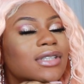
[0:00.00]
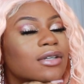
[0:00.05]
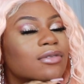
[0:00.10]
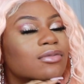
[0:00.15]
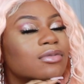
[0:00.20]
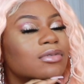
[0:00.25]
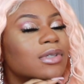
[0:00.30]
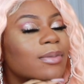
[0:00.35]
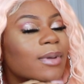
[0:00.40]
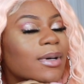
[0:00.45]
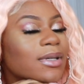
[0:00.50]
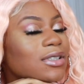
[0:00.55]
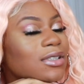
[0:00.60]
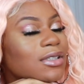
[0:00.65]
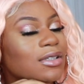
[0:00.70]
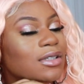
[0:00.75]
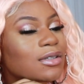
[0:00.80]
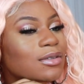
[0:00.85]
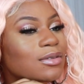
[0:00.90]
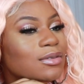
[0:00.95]
like we about to
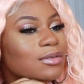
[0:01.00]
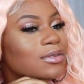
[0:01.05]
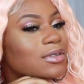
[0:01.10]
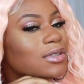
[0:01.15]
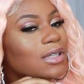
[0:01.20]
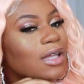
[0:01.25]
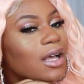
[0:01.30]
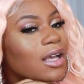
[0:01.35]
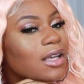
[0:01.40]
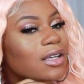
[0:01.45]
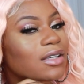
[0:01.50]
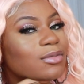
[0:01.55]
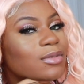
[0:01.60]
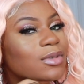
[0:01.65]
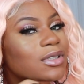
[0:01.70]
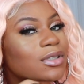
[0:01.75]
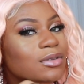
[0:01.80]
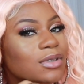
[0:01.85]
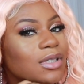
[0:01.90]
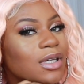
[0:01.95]
close, like
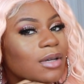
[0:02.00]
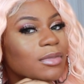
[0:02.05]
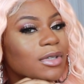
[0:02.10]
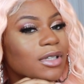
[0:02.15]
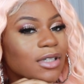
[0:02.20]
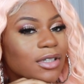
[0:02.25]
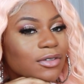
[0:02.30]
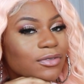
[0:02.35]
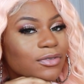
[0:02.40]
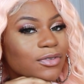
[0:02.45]
what is she coming in here